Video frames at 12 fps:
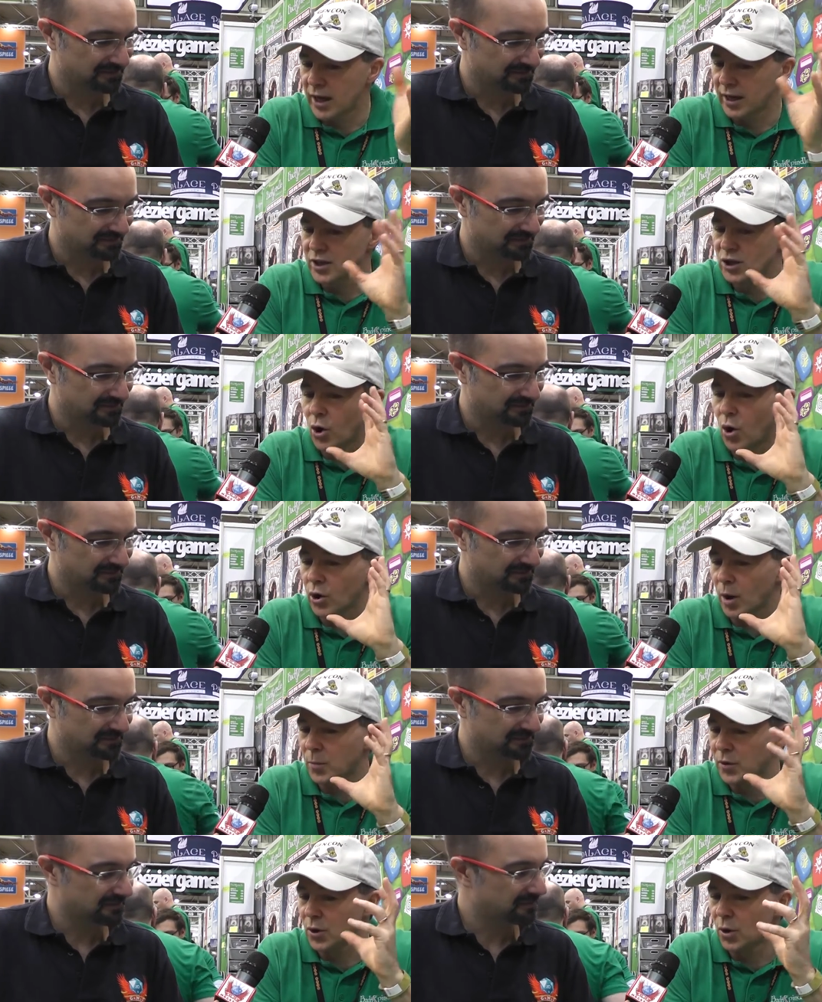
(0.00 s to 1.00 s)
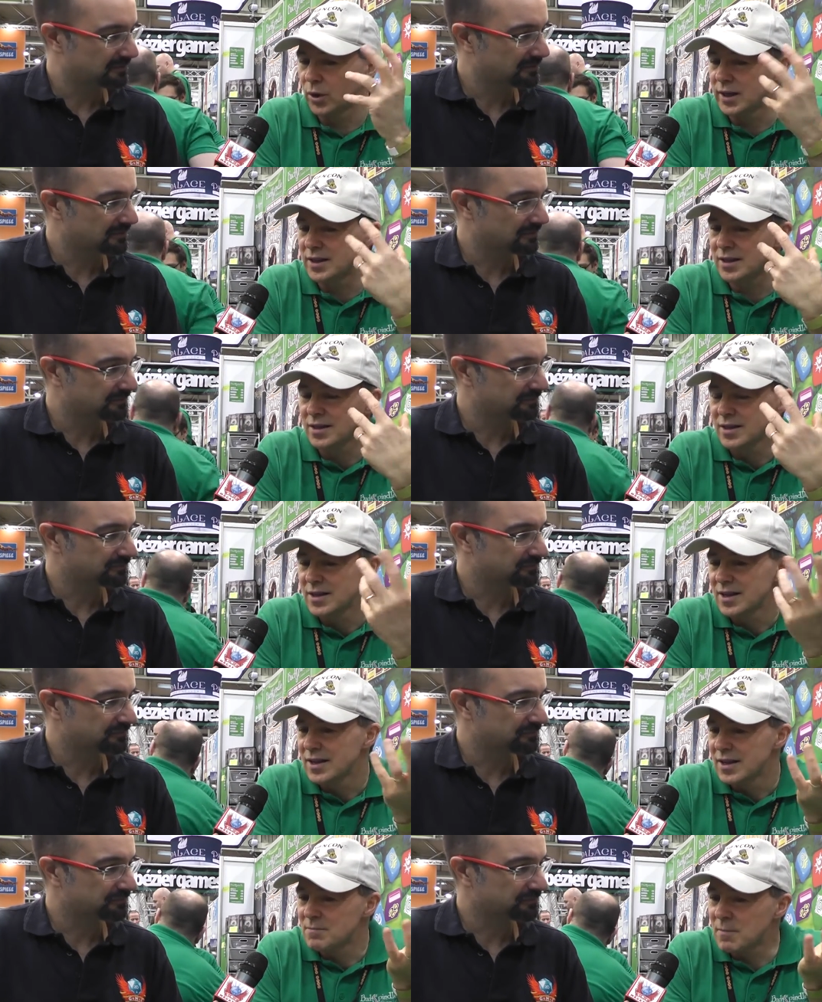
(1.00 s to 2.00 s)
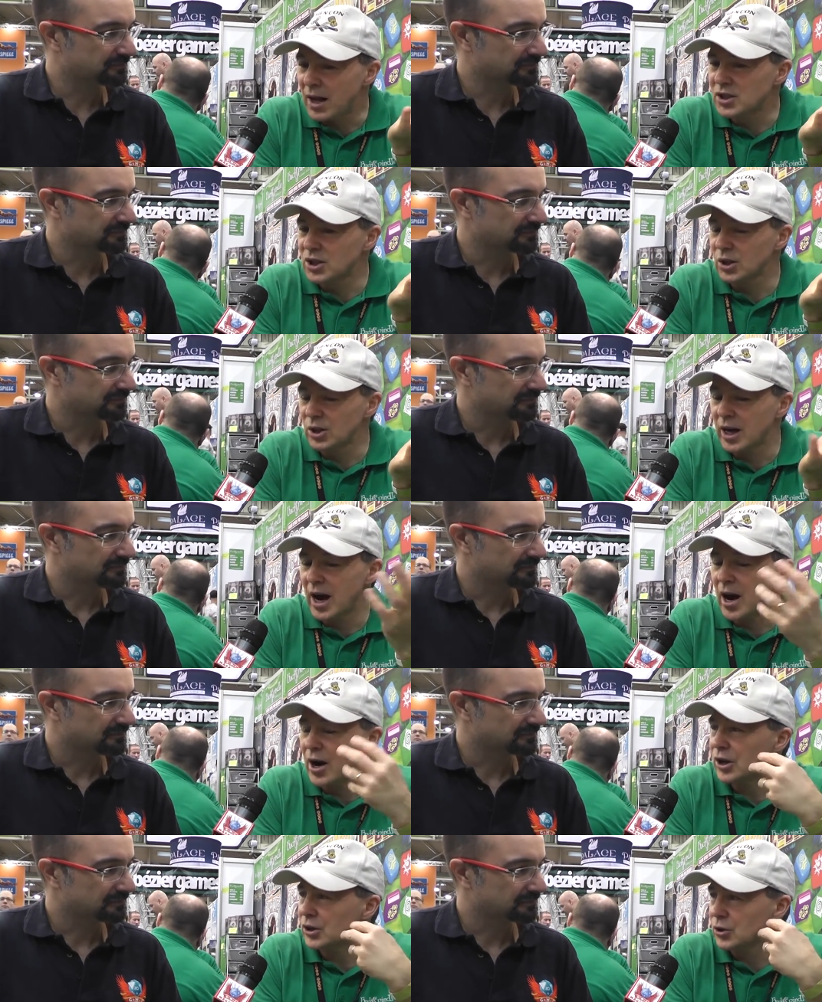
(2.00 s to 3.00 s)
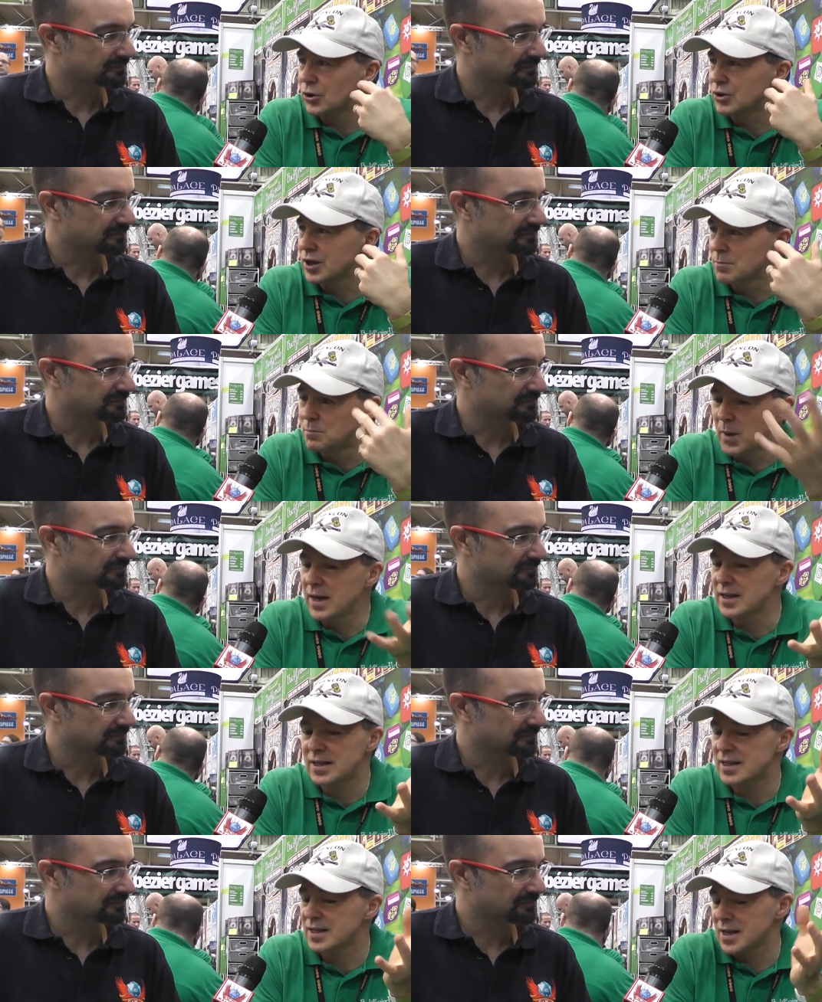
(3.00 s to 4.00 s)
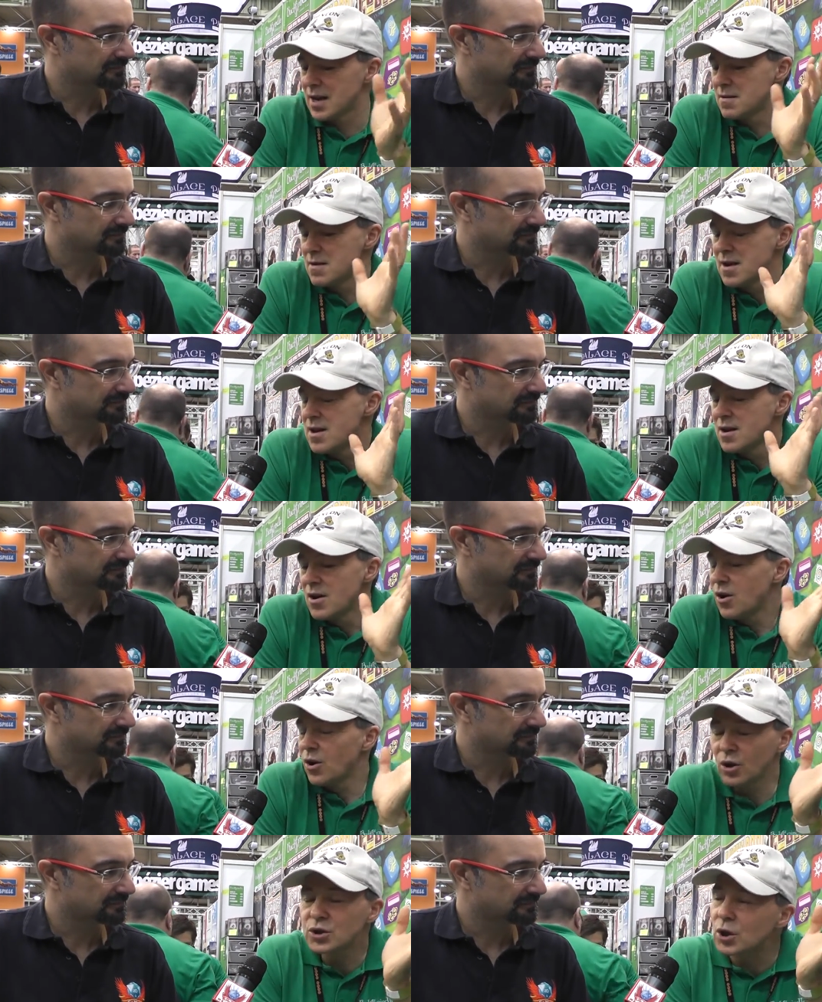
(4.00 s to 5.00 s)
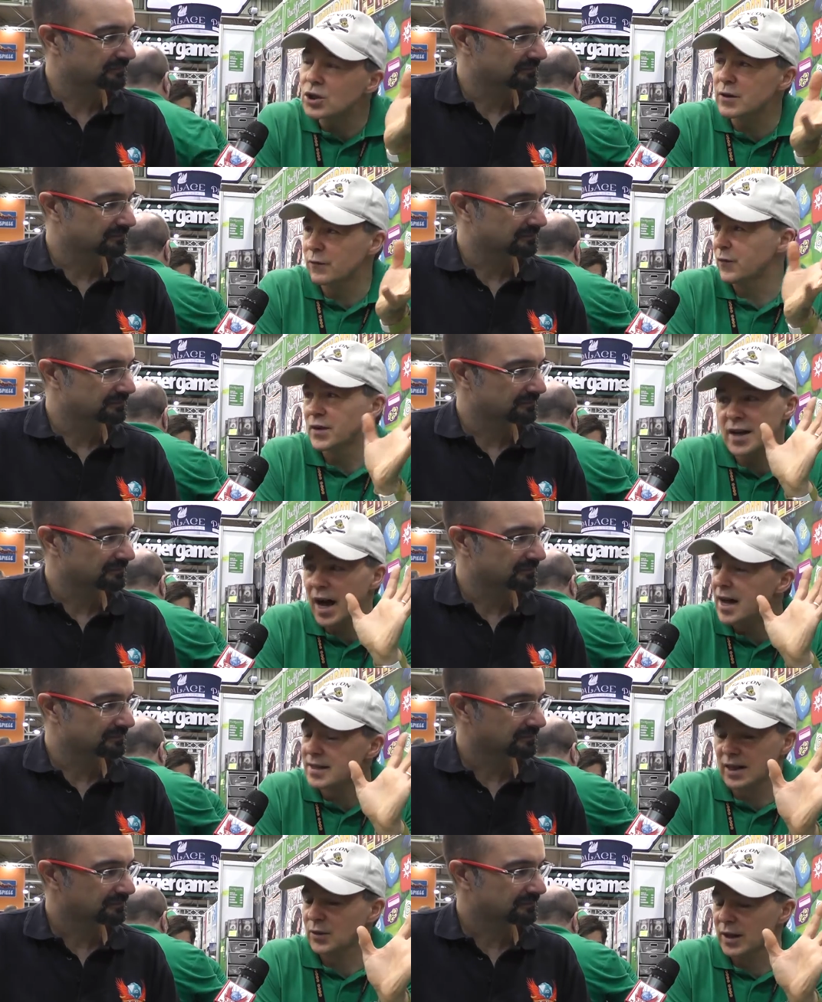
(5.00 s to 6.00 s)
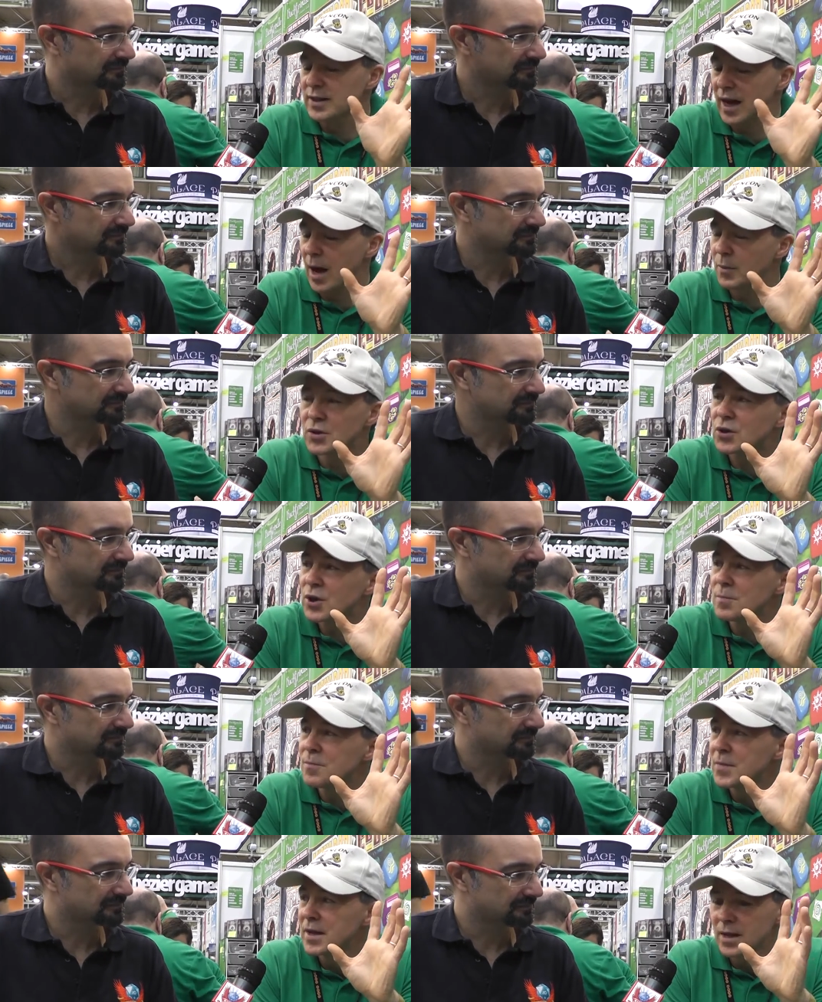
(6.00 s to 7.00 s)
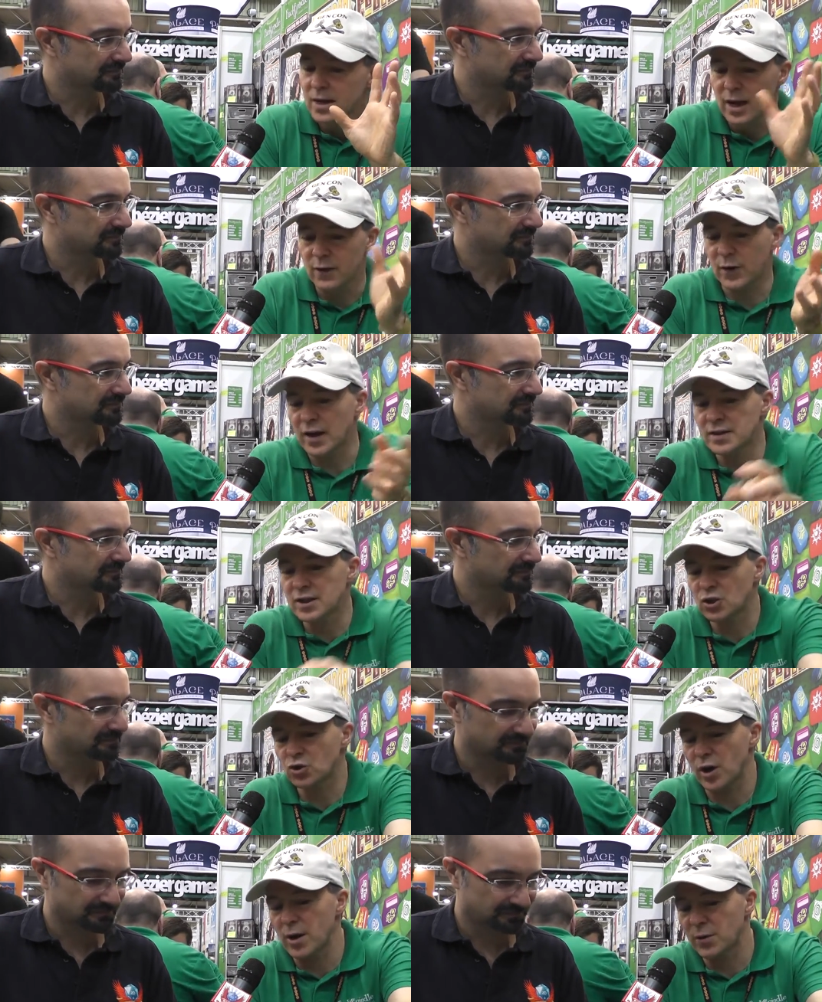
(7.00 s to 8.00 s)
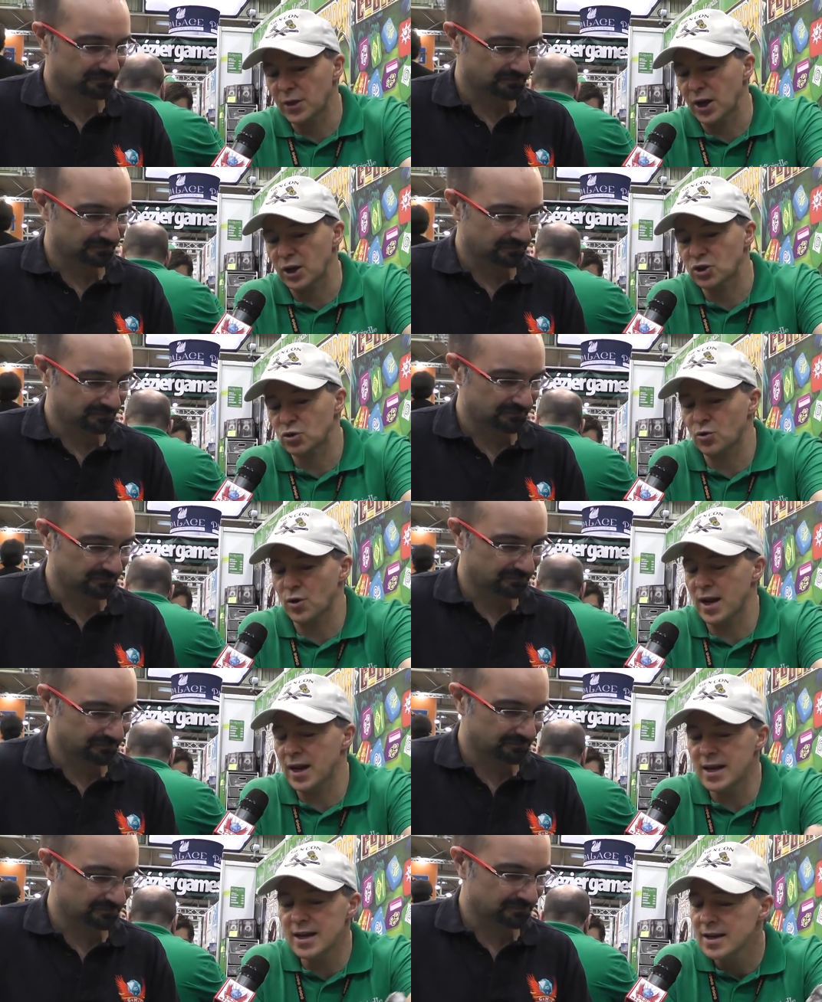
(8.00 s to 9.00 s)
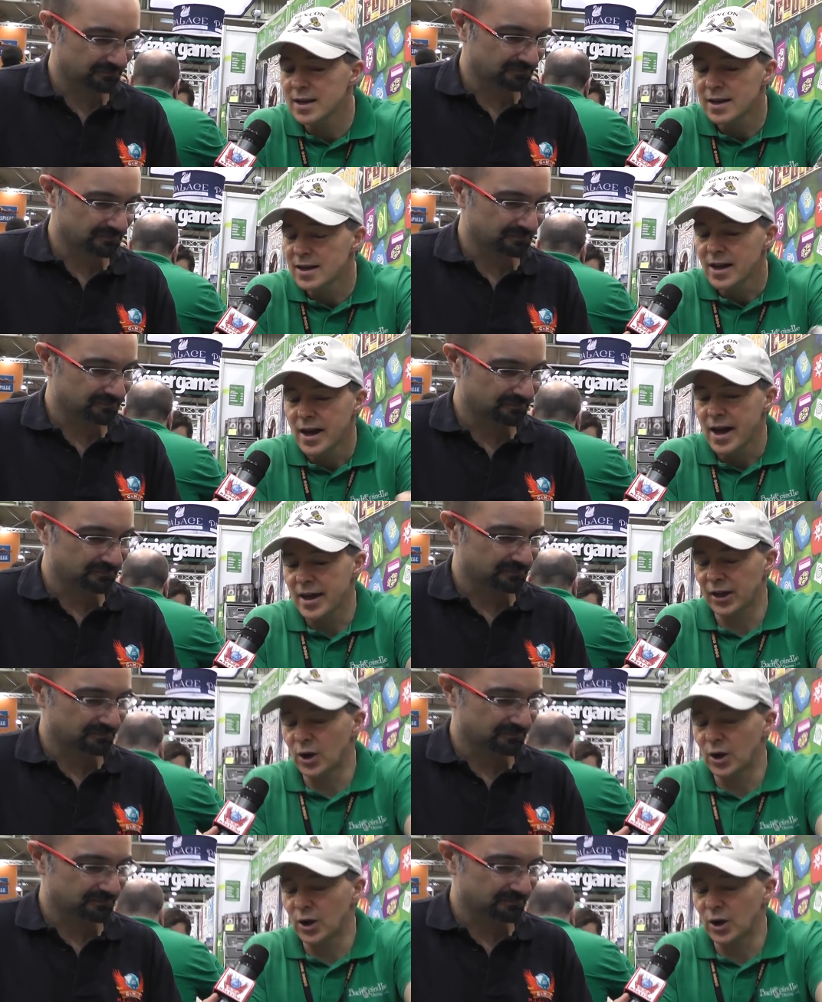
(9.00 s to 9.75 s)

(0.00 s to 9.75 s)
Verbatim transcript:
Speaker 1: he gets caught up with all these magical characters and beasts, and all sorts of fantastic things happen to him. He finds the tree within a tree. You